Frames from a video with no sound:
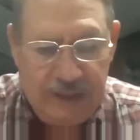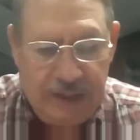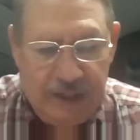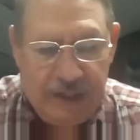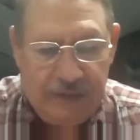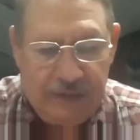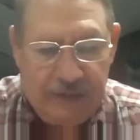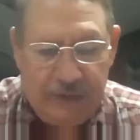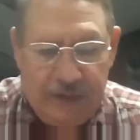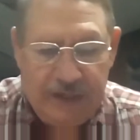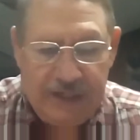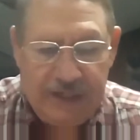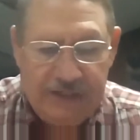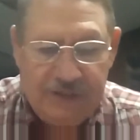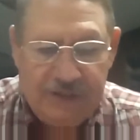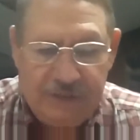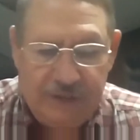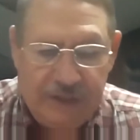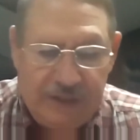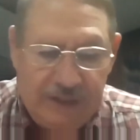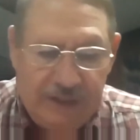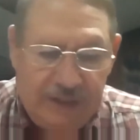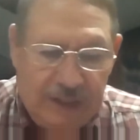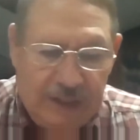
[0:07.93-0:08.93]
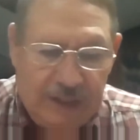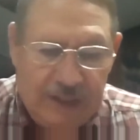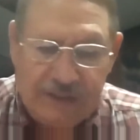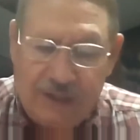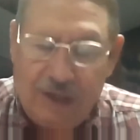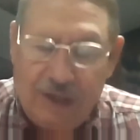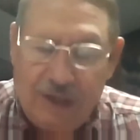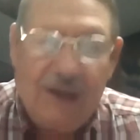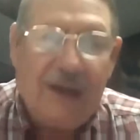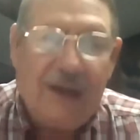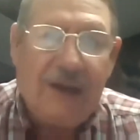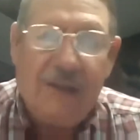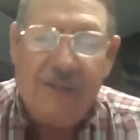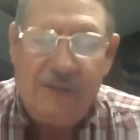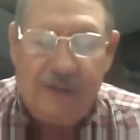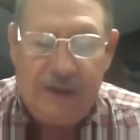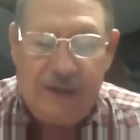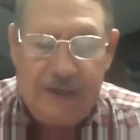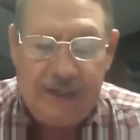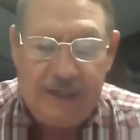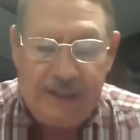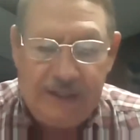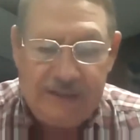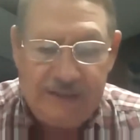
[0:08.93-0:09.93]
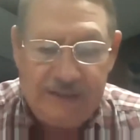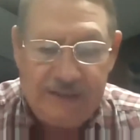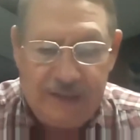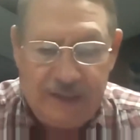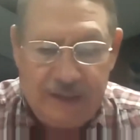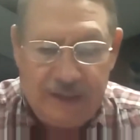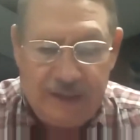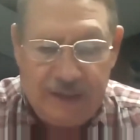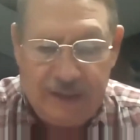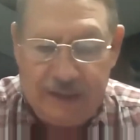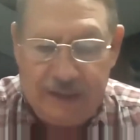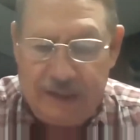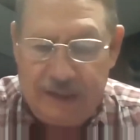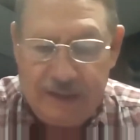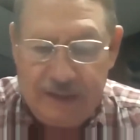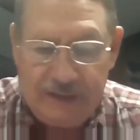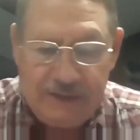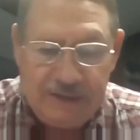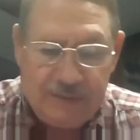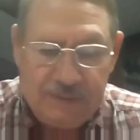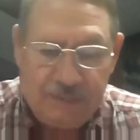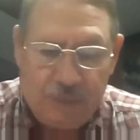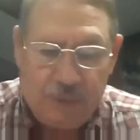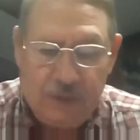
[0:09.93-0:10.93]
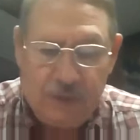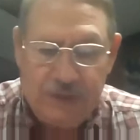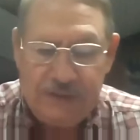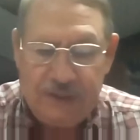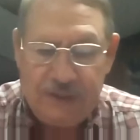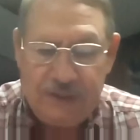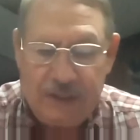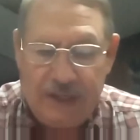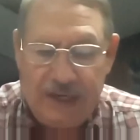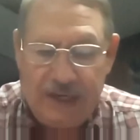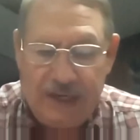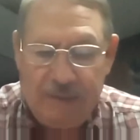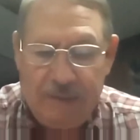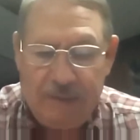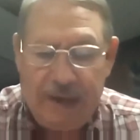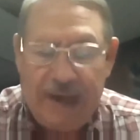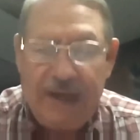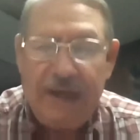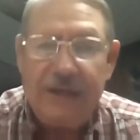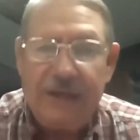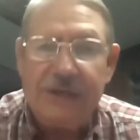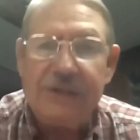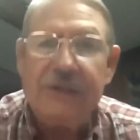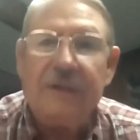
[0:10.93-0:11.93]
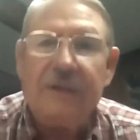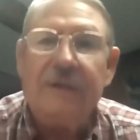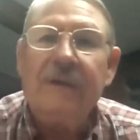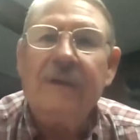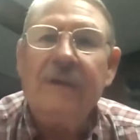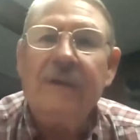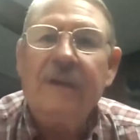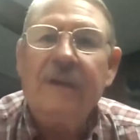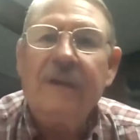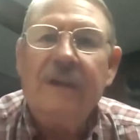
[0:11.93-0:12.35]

And the district does a lot of things. It supports the lake manager.